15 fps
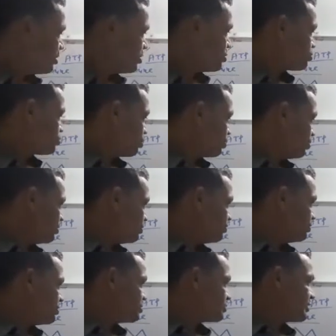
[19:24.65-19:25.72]
So in
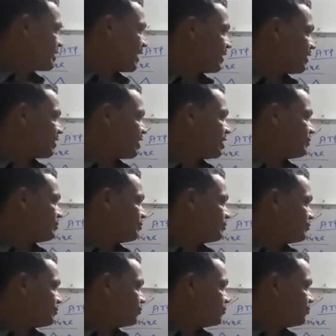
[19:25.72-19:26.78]
this diagram
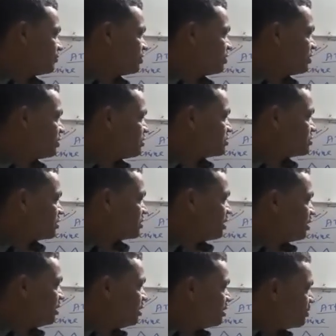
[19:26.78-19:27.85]
there is a
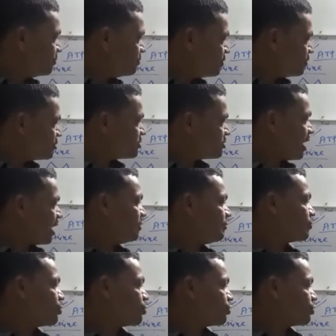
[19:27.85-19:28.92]
lipids and
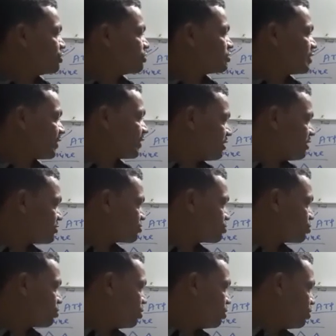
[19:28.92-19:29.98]
proteins are
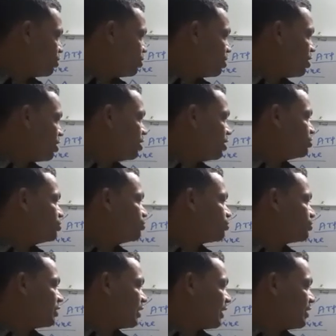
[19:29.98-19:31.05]
also
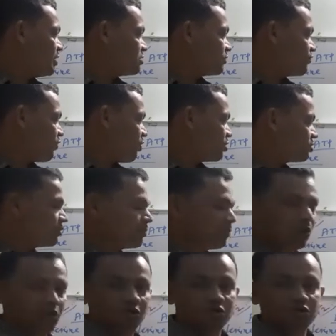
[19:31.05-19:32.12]
utilized for the
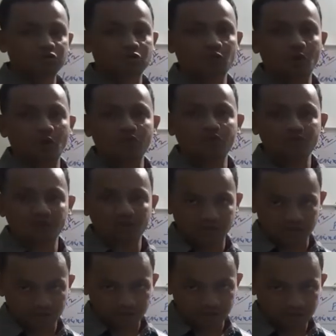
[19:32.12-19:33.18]
production of
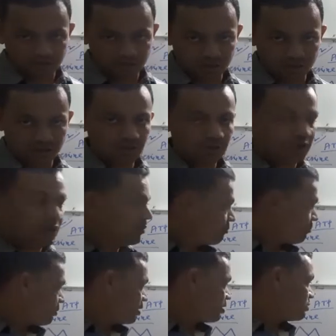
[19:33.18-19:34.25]
energy,
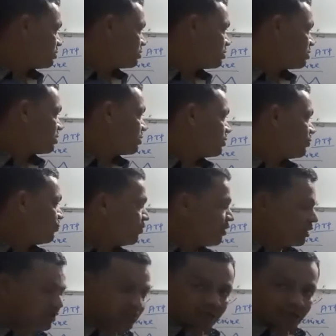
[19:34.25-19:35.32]
but
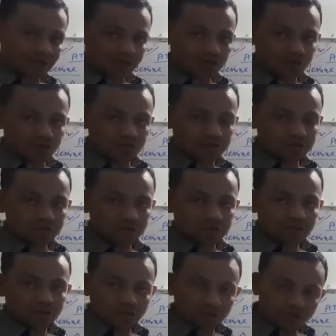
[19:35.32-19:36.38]
when they are used,
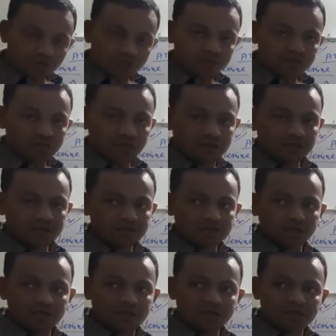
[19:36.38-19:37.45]
if there is a
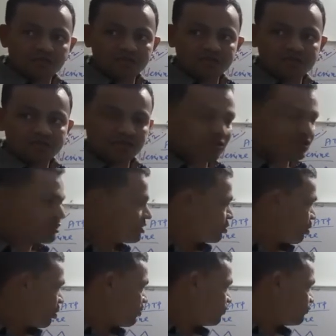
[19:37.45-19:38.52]
deficiency
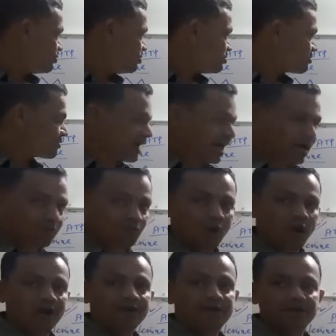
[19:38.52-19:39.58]
of these
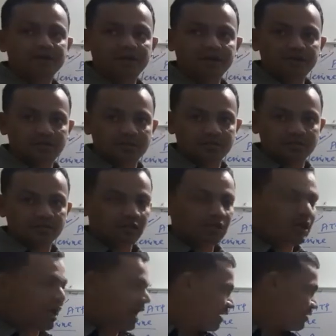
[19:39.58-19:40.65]
carbohydrates,
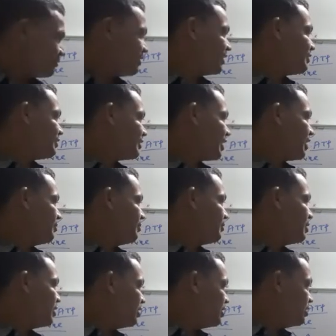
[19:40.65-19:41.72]
at that time
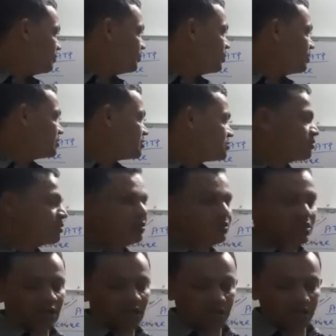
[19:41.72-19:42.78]
lipids
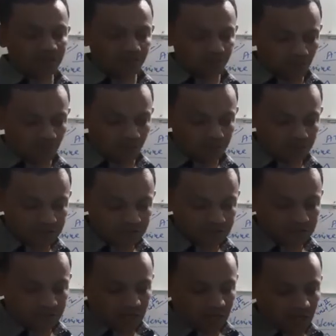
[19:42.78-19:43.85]
and proteins,
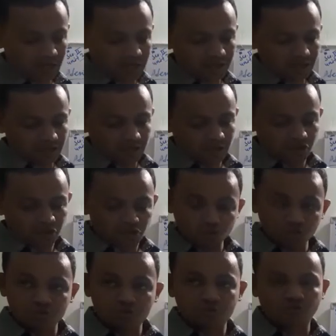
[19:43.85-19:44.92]
they are
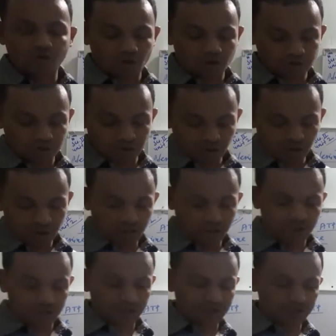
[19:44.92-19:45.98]
used for the
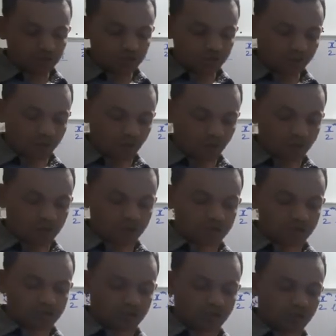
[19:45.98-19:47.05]
energy
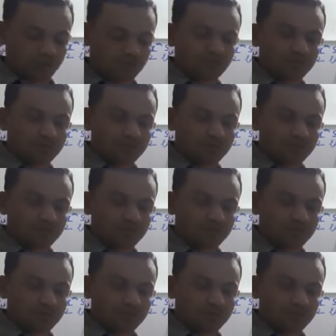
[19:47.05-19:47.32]
production.